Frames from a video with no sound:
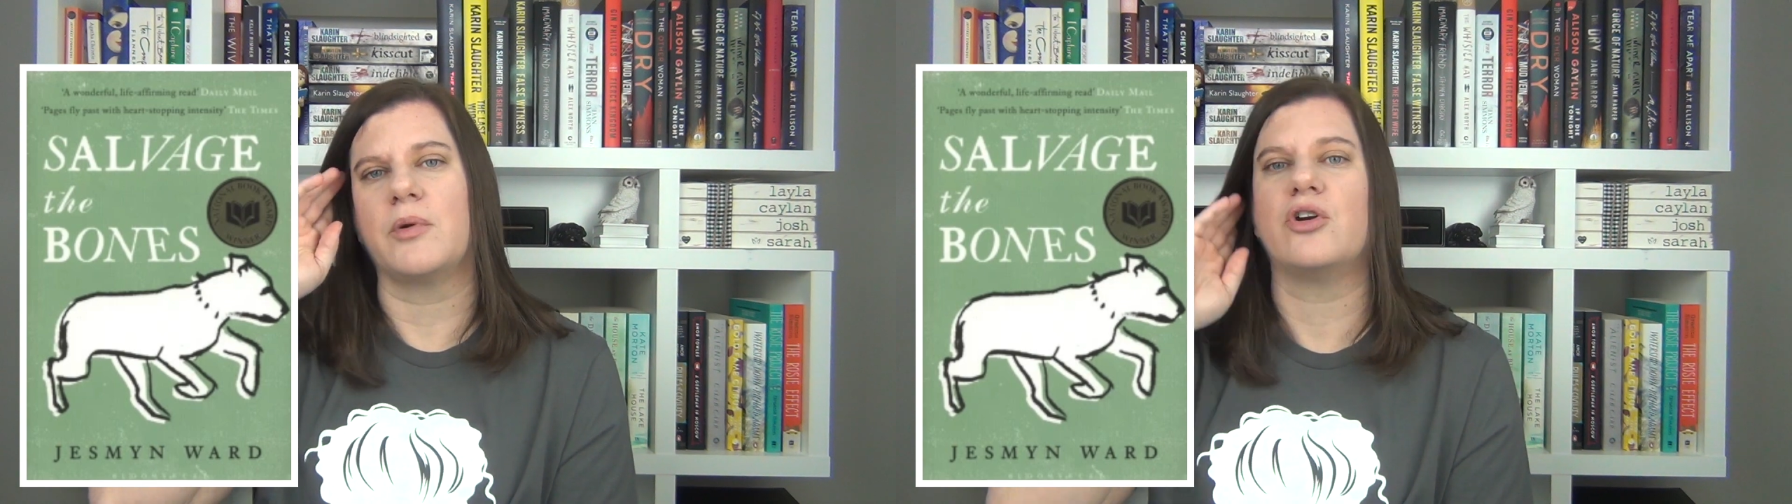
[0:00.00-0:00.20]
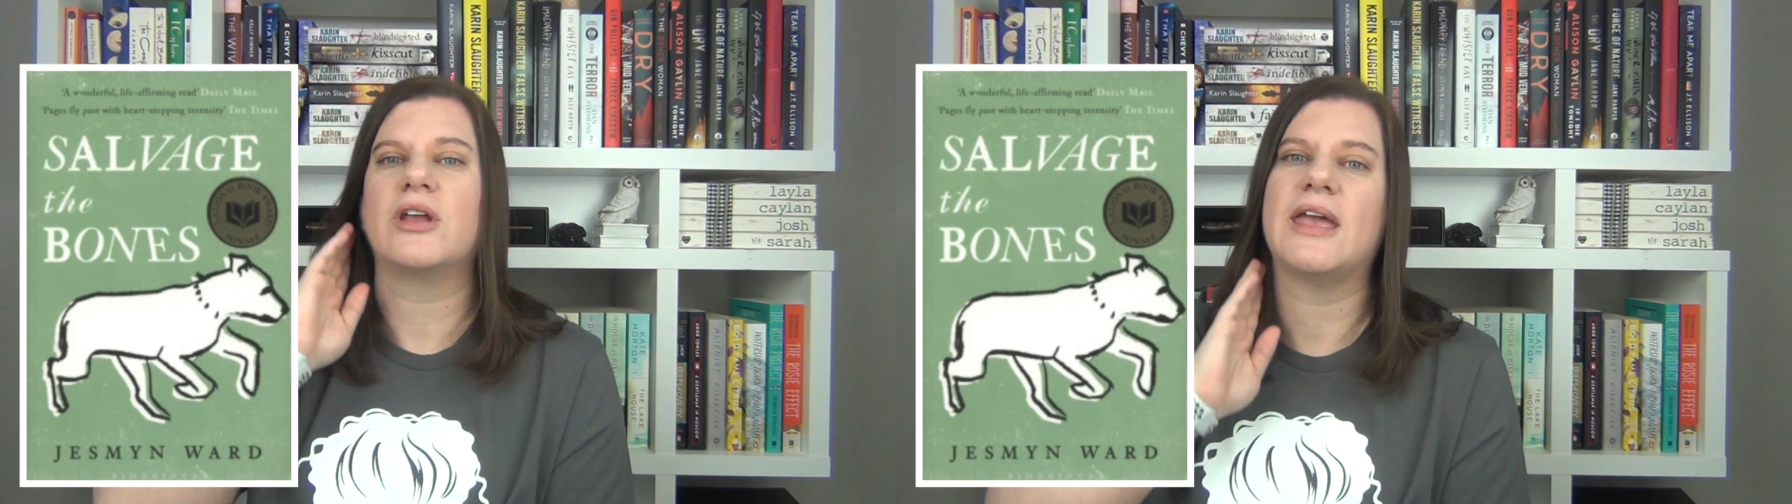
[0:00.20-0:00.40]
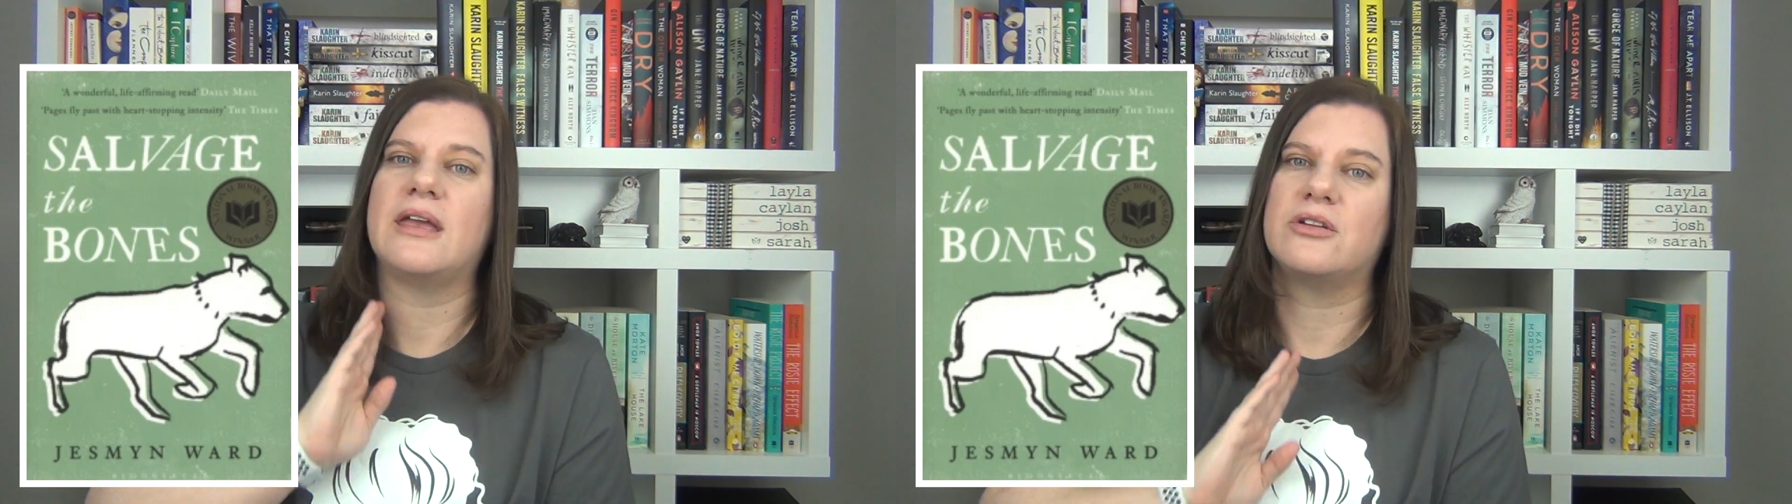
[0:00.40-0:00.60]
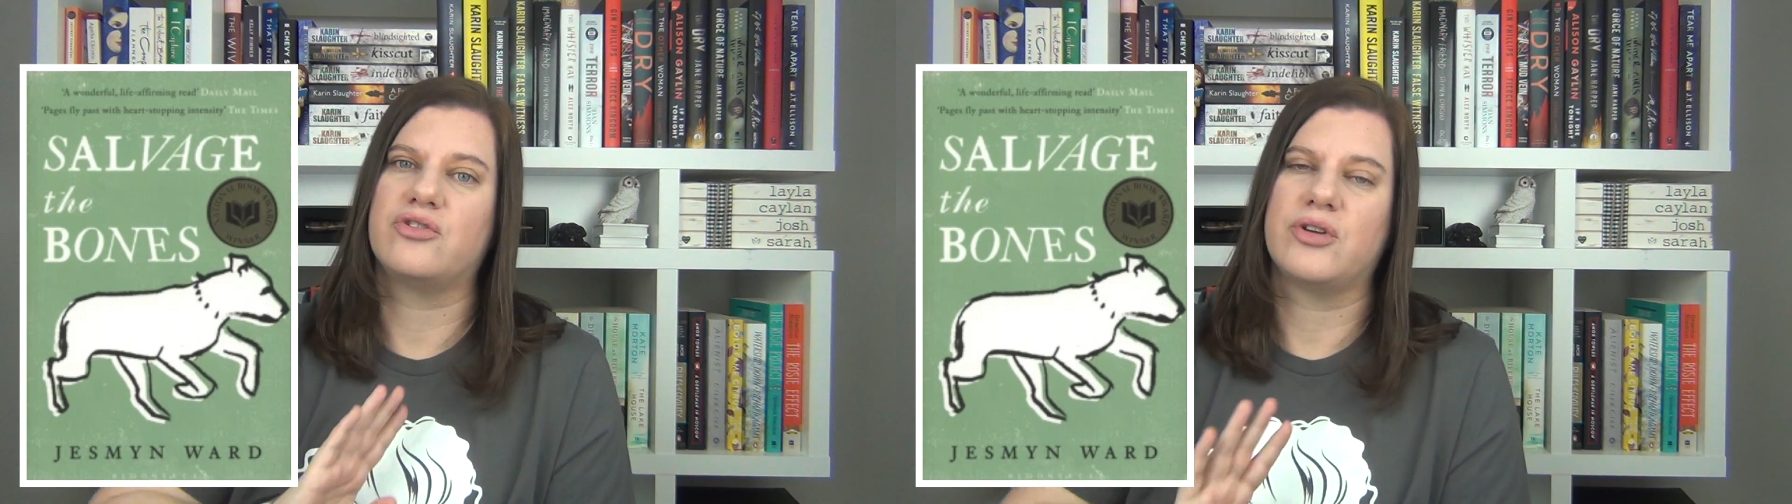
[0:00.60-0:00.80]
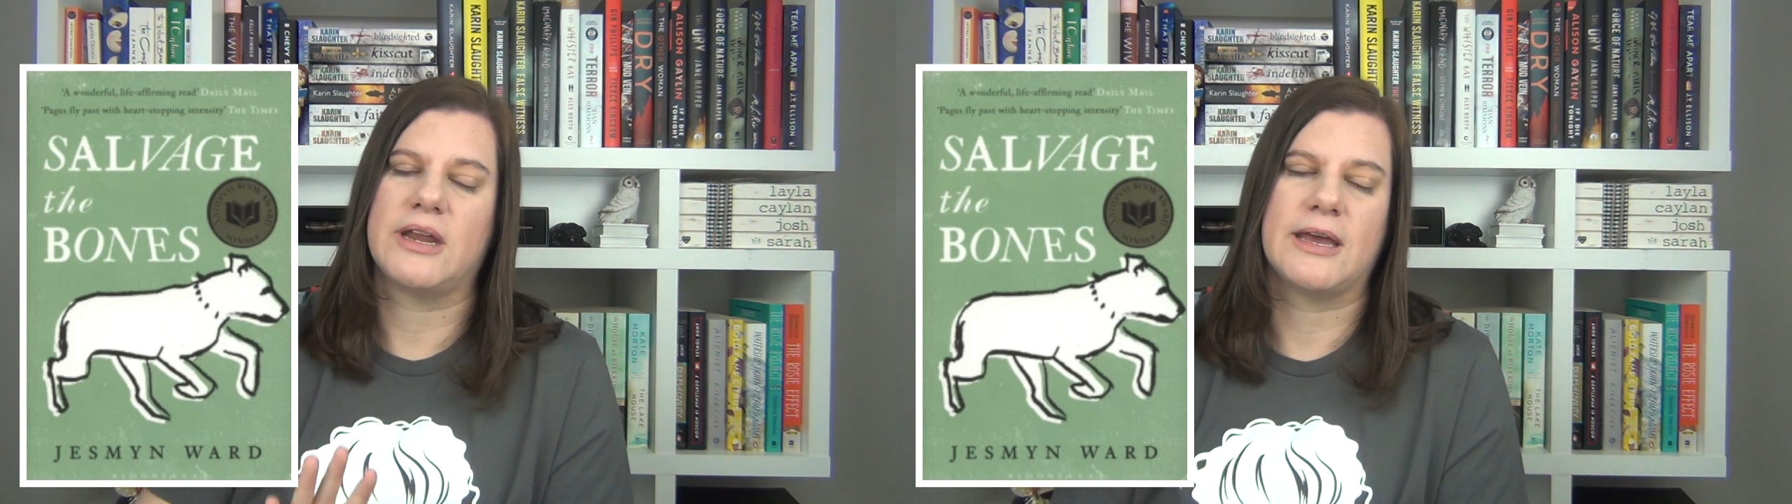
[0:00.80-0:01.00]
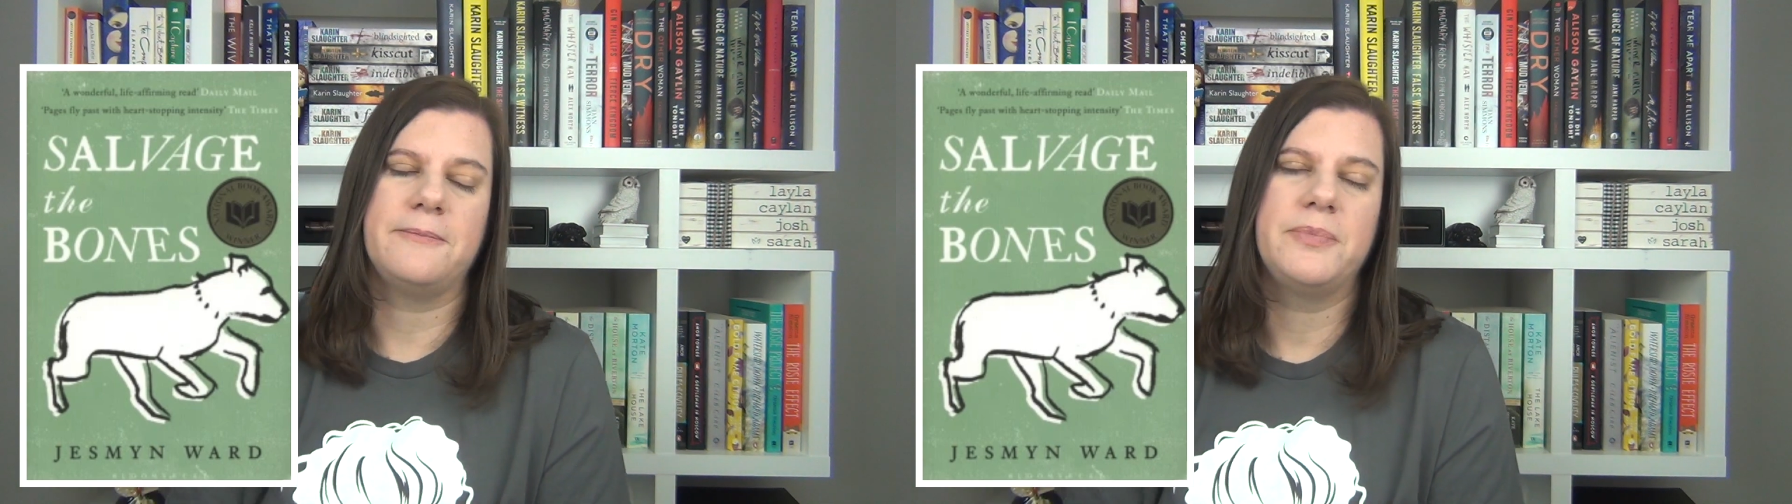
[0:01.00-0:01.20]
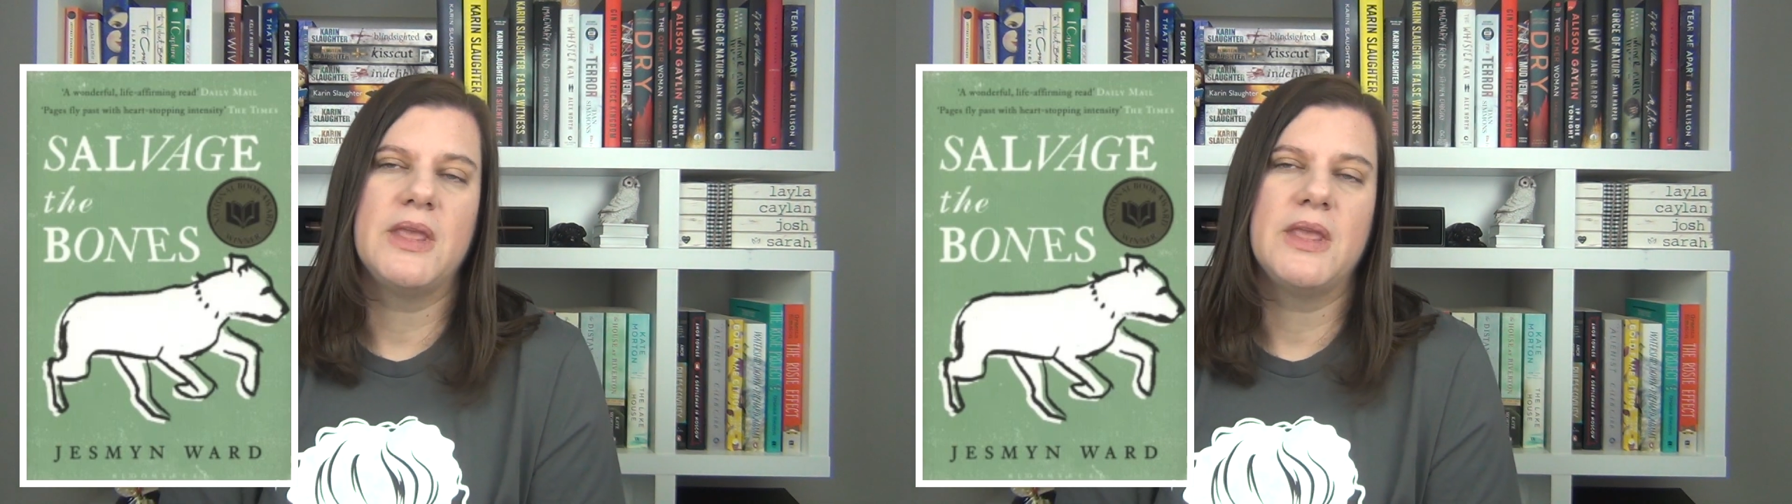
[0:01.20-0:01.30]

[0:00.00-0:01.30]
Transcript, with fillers: Hurricane Katrina.